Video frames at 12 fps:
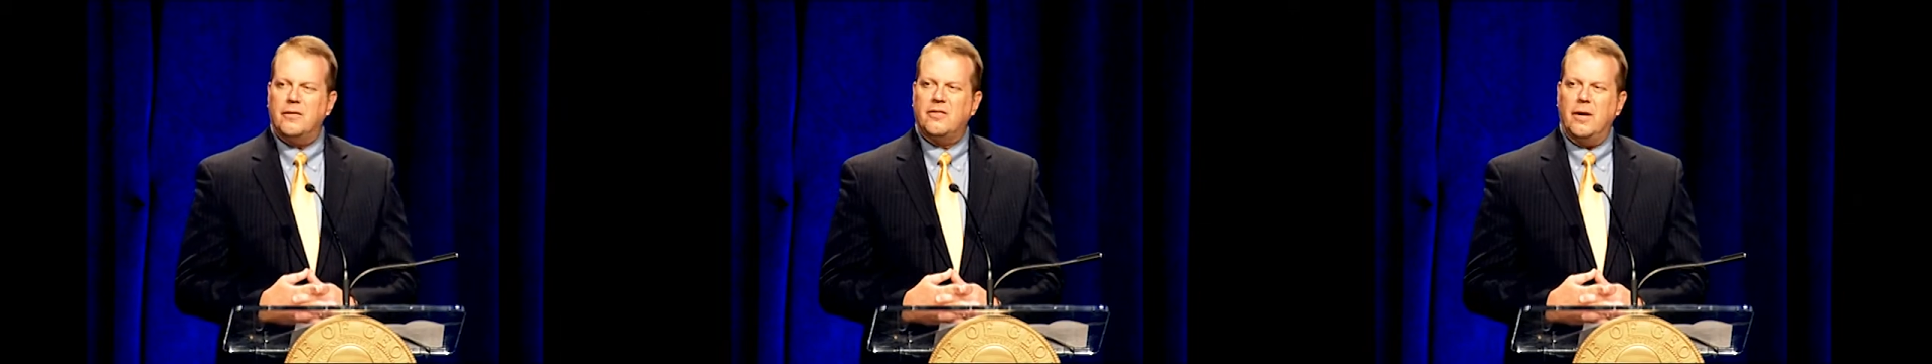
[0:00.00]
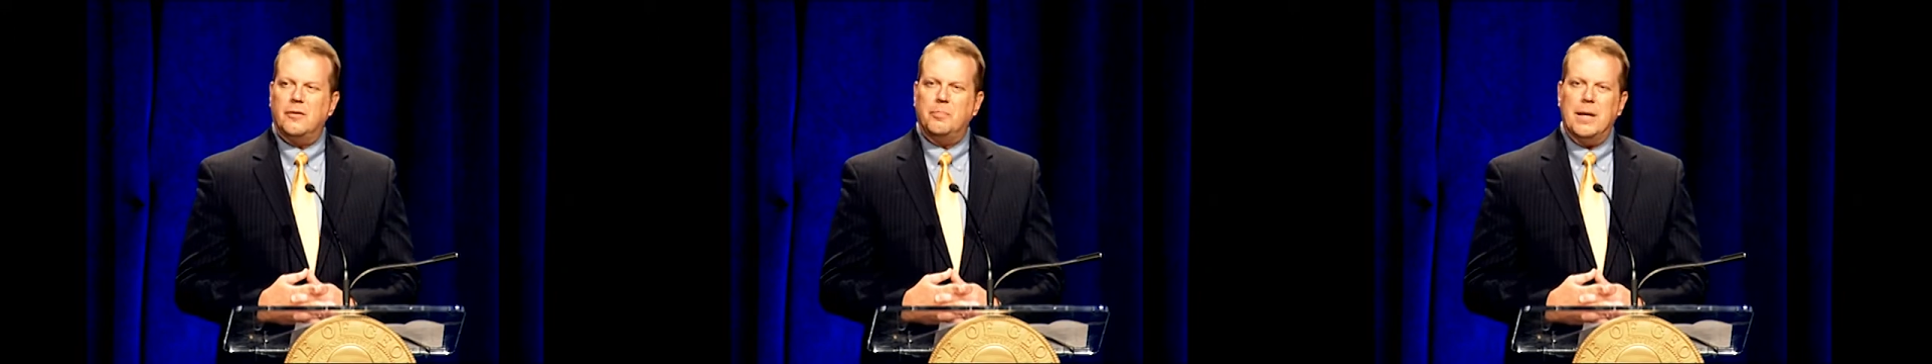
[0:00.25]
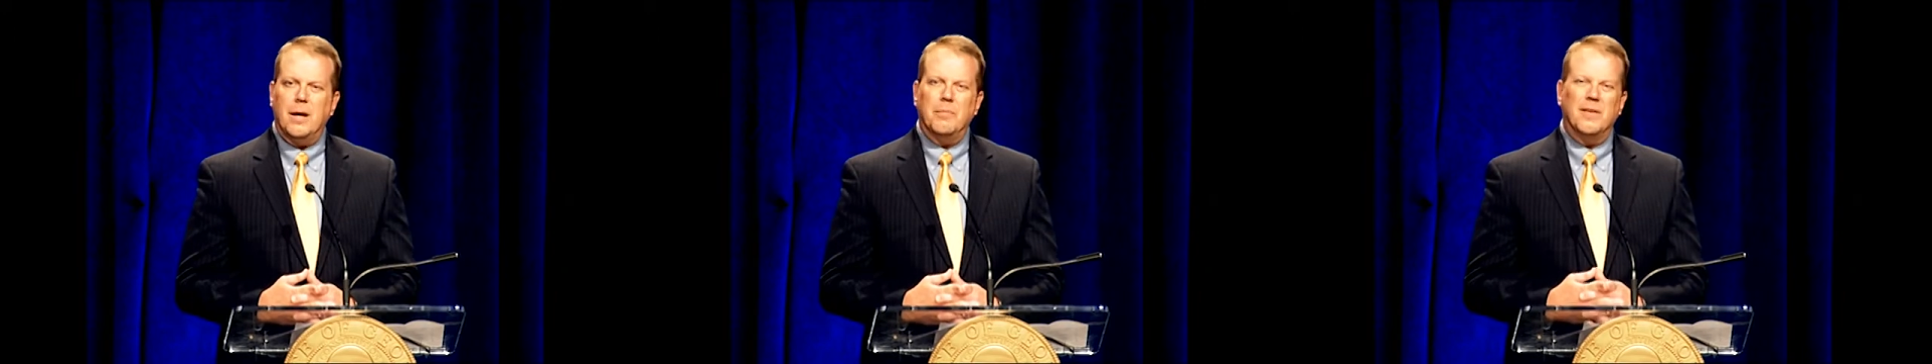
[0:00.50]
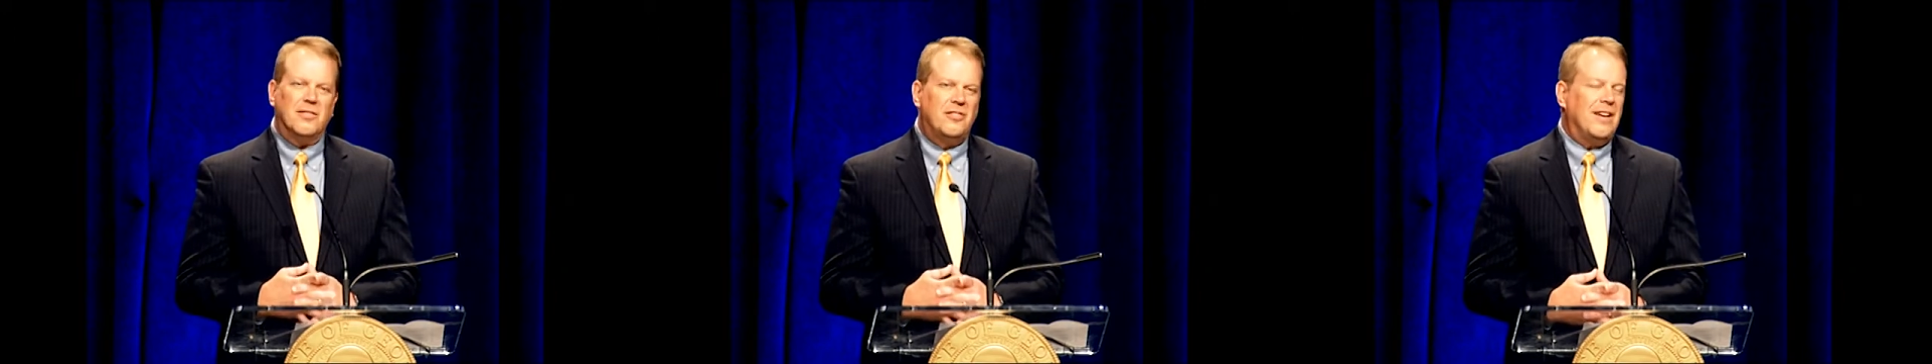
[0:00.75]
States become
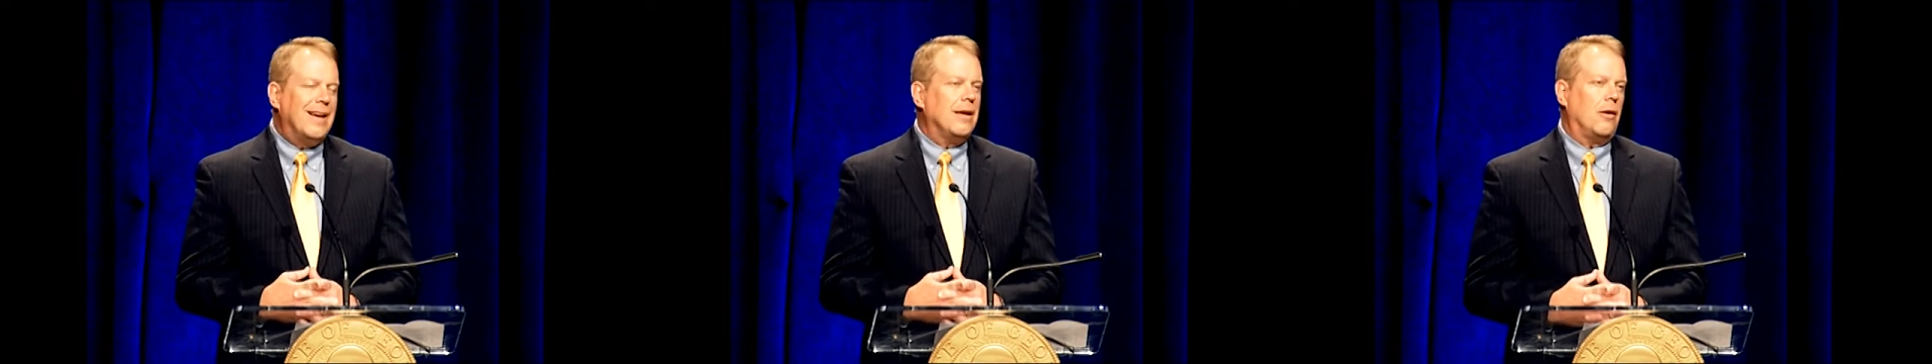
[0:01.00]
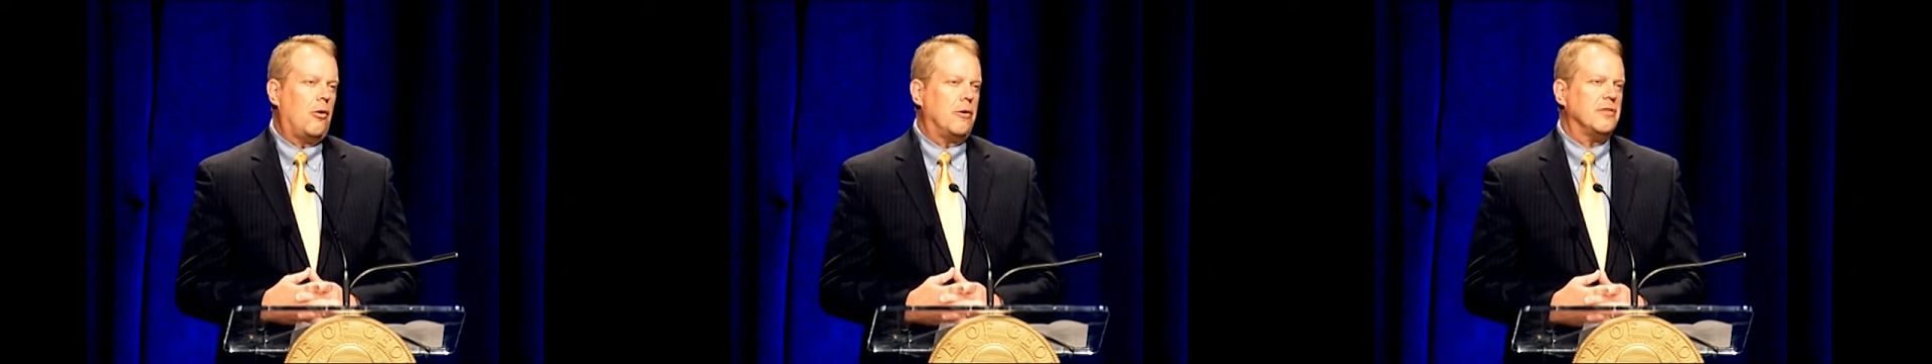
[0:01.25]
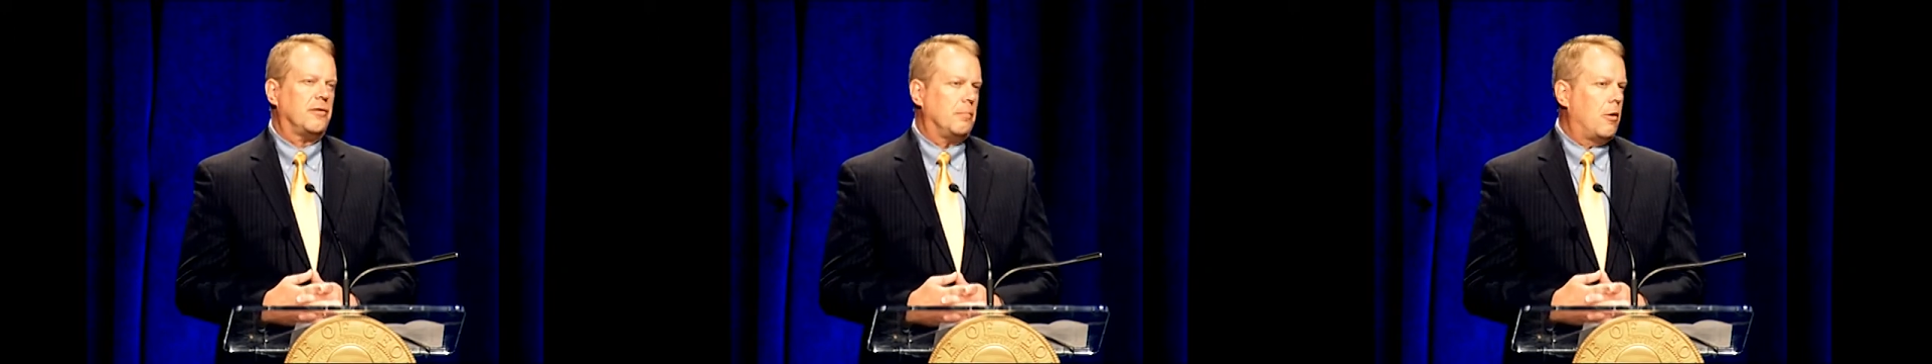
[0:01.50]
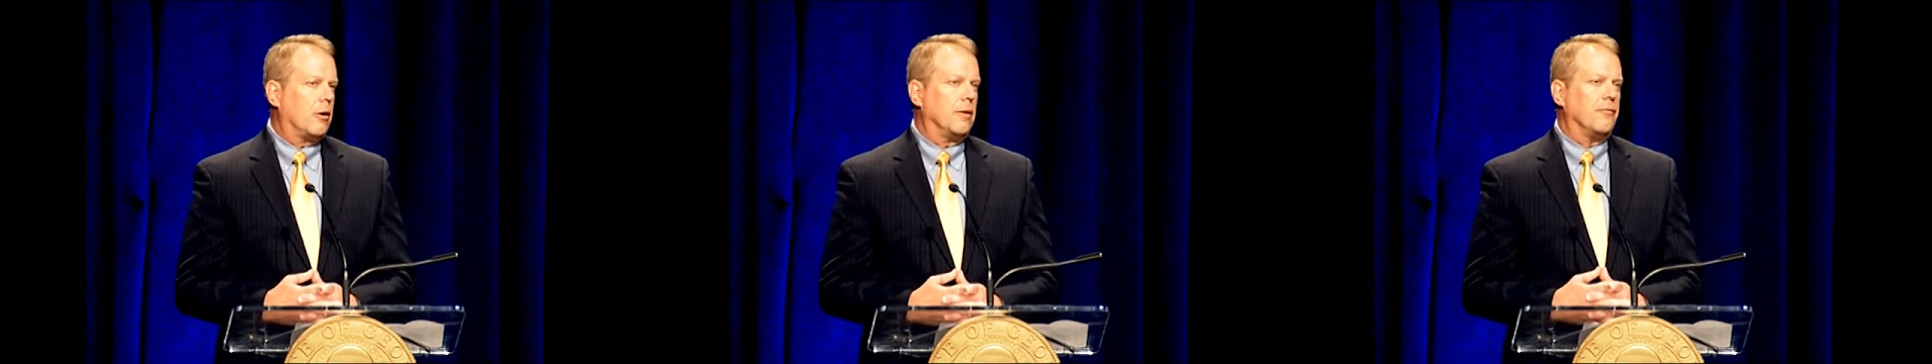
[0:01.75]
the second largest
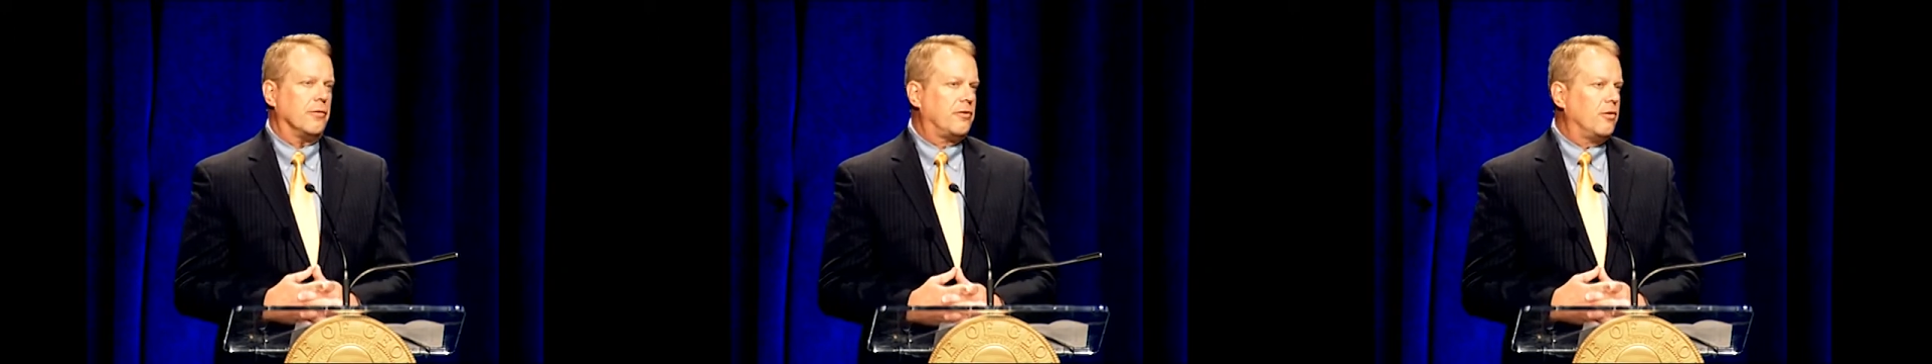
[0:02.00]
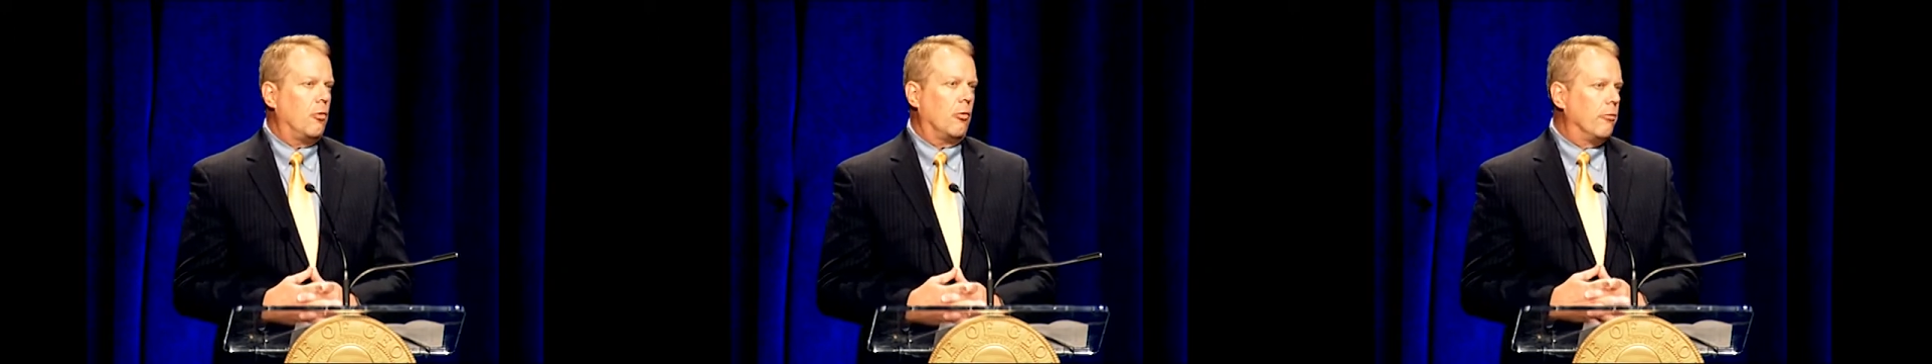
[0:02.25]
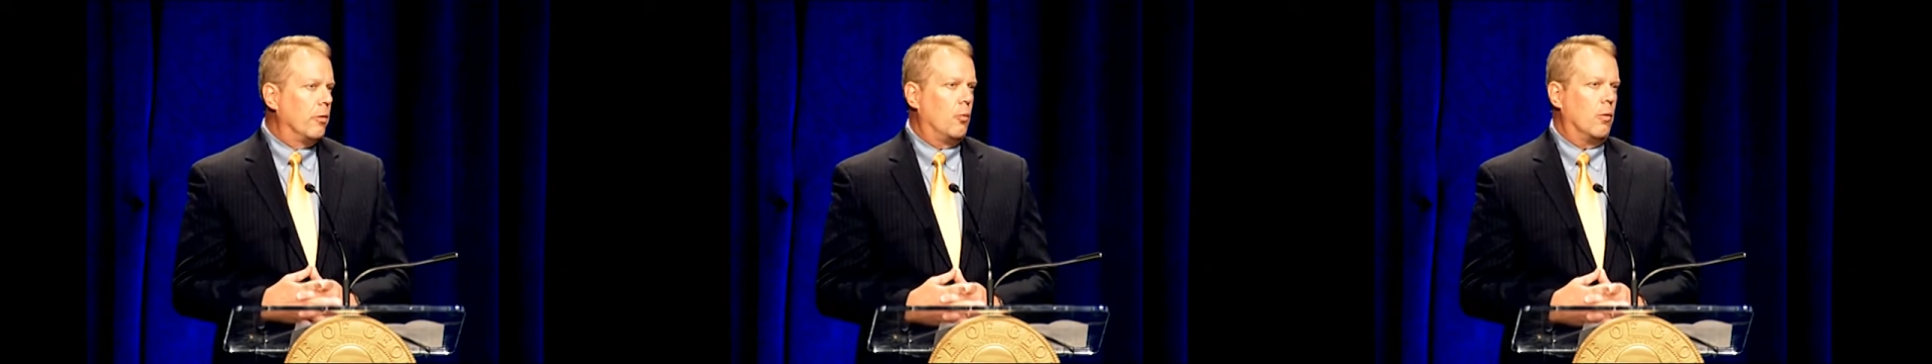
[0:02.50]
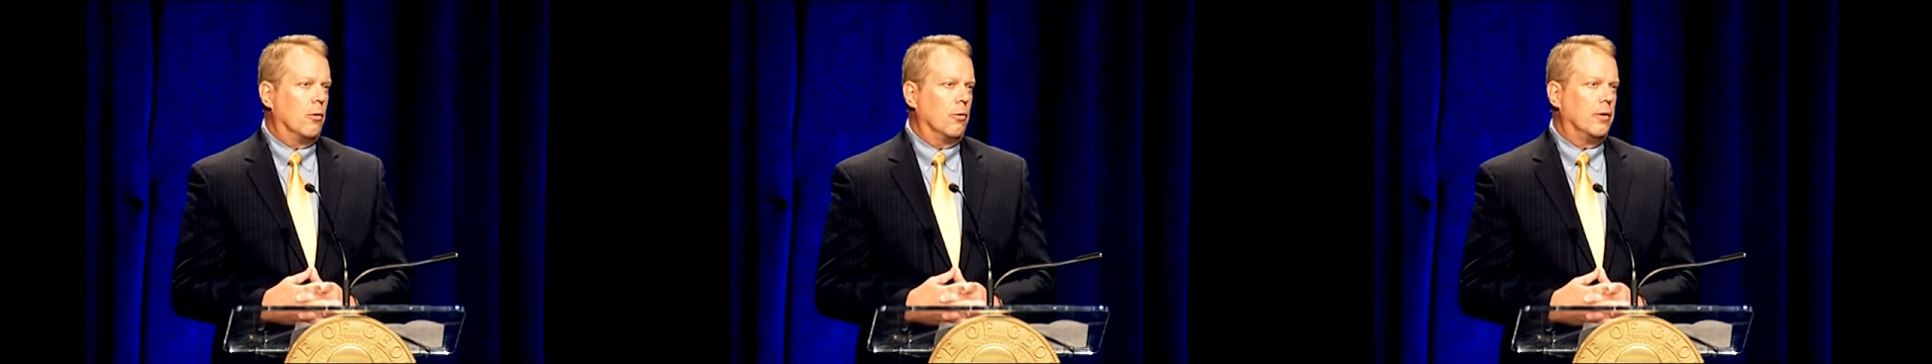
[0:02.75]
market for solar in the
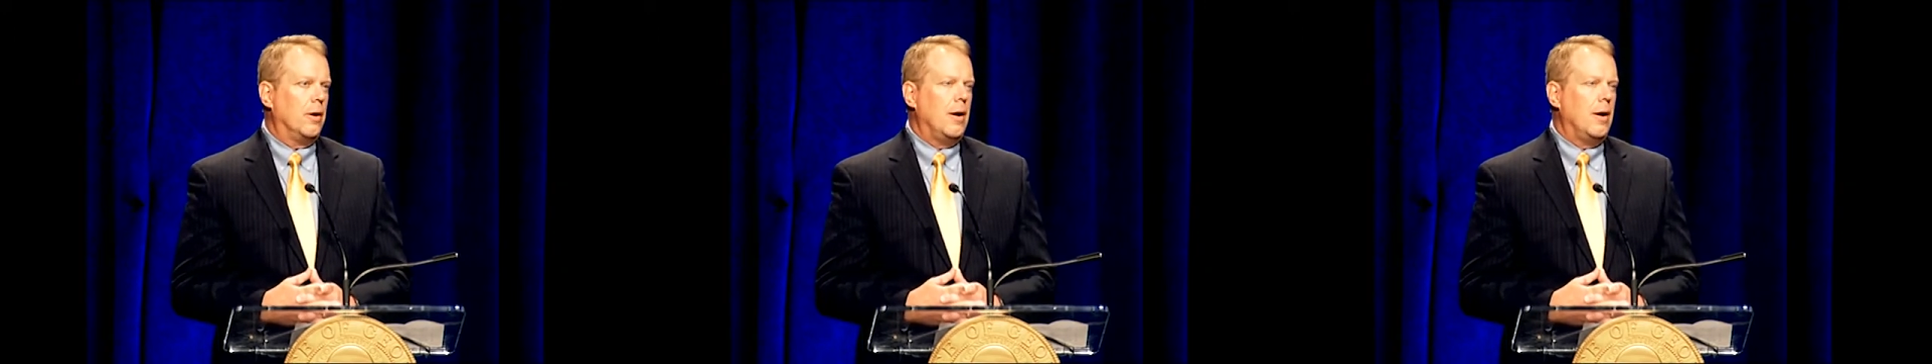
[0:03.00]
world,